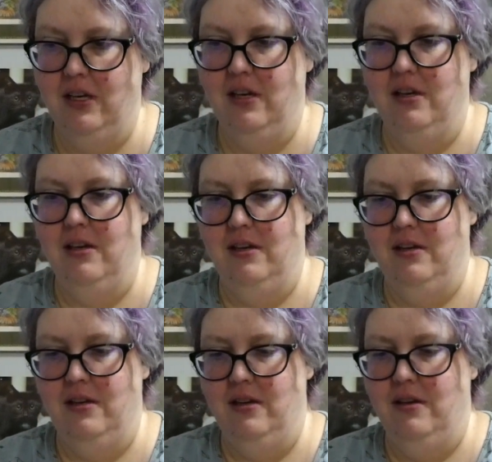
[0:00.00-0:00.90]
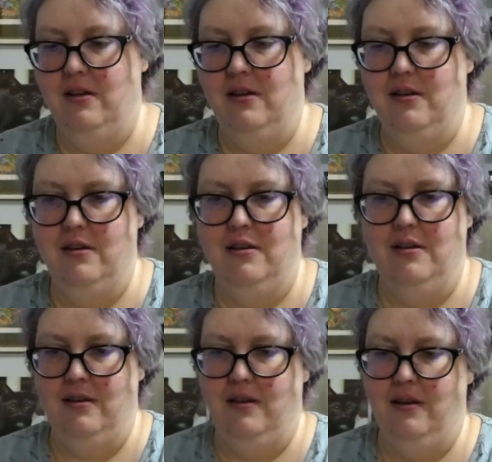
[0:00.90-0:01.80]

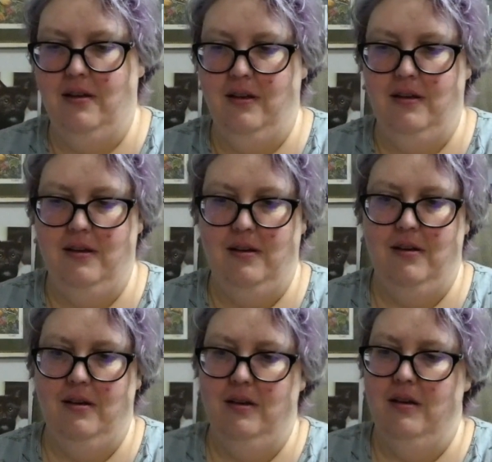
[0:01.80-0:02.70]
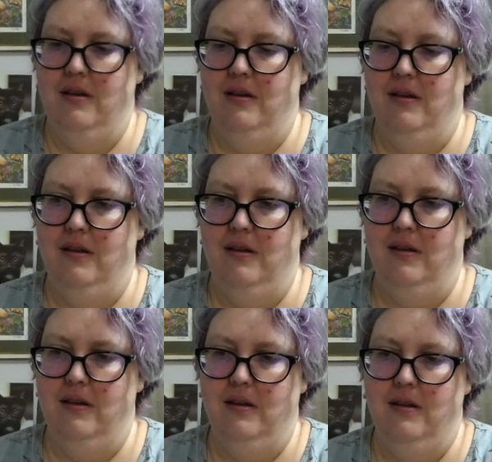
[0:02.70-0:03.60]

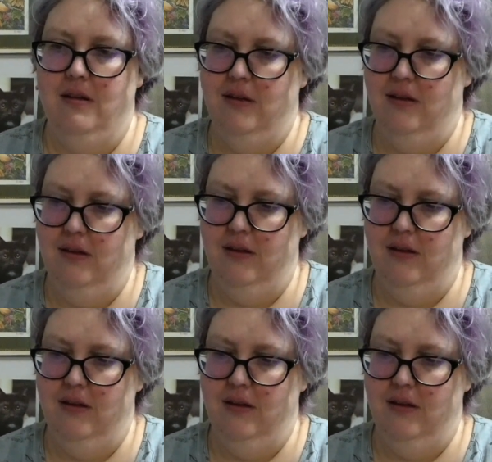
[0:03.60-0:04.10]
No one is speaking in this clip.